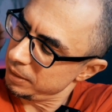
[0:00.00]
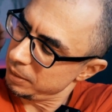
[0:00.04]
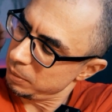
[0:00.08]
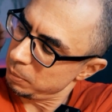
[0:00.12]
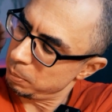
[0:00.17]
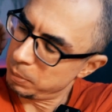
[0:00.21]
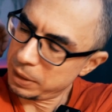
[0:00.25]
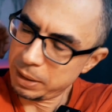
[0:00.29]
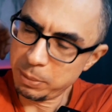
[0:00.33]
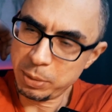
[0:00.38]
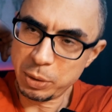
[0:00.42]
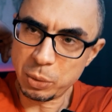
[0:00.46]

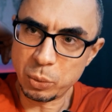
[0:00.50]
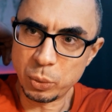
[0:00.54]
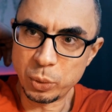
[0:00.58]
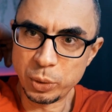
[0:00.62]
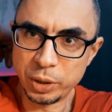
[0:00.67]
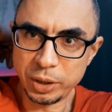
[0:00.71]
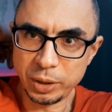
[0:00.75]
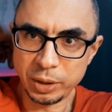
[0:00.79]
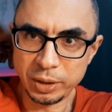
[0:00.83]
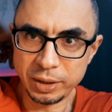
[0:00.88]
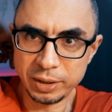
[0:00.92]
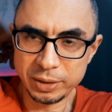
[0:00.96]
baby
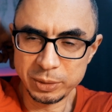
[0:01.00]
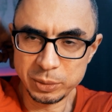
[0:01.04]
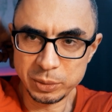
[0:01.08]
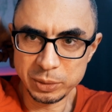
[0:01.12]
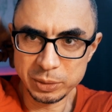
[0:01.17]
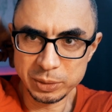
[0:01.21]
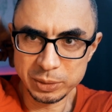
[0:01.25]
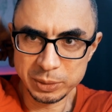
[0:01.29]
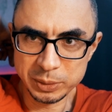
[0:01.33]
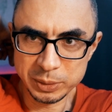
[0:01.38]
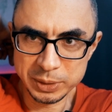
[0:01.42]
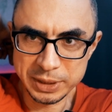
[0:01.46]
oil
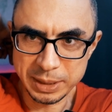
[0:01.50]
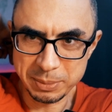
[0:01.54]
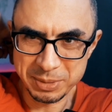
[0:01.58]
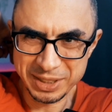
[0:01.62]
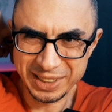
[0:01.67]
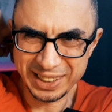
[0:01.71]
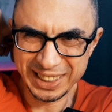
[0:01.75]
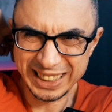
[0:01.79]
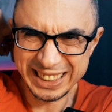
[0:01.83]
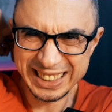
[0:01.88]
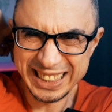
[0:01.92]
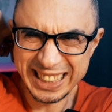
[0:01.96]
or
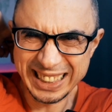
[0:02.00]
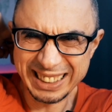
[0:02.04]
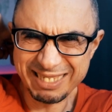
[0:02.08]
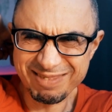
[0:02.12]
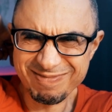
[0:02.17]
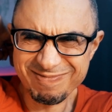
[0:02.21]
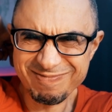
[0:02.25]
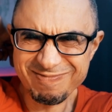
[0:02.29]
something like that.